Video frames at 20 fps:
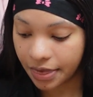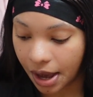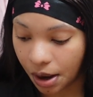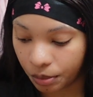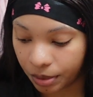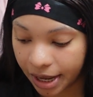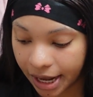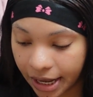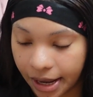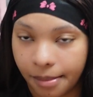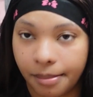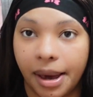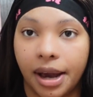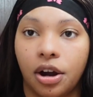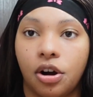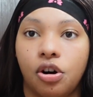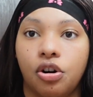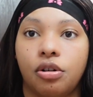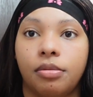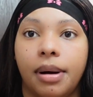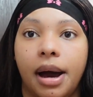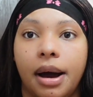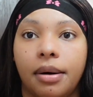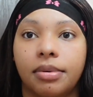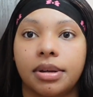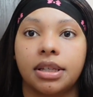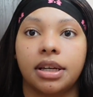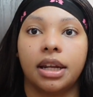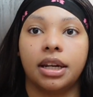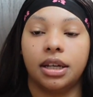that when I came back home, I
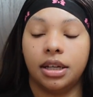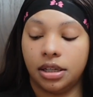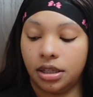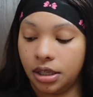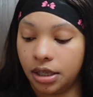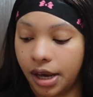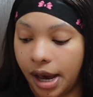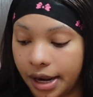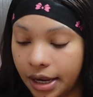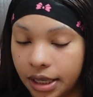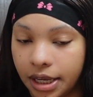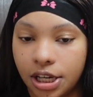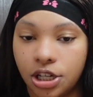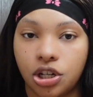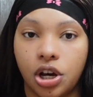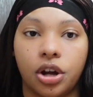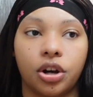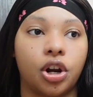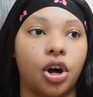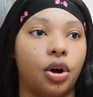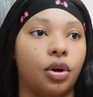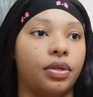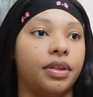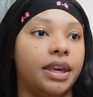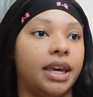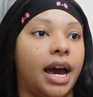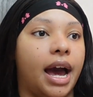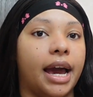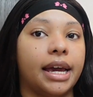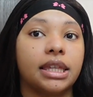was gonna kind of let y'all know
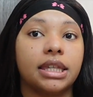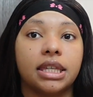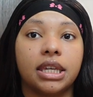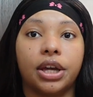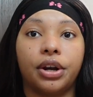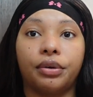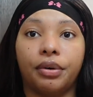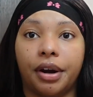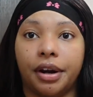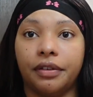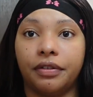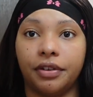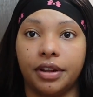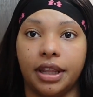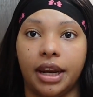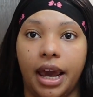the itinerary for the